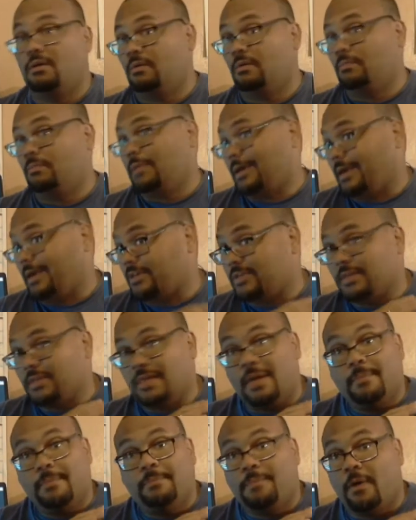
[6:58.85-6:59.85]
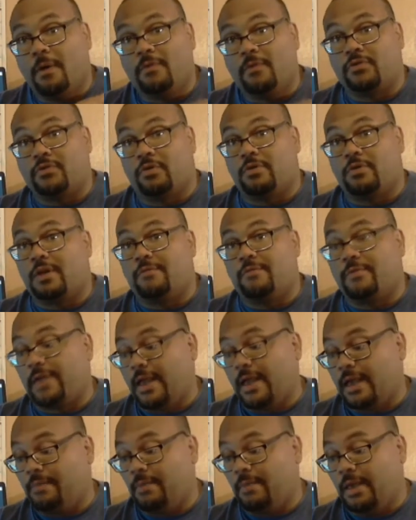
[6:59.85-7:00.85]
Like I said, they both started every
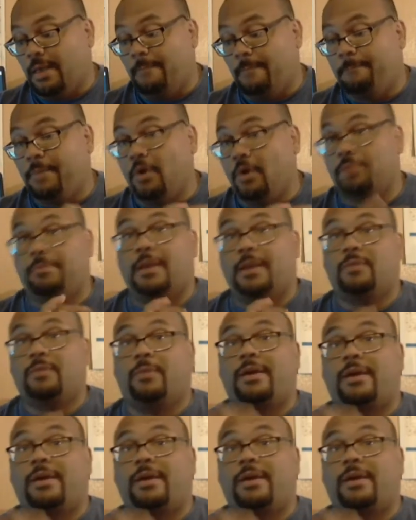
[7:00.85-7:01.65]
game, and both, by the way,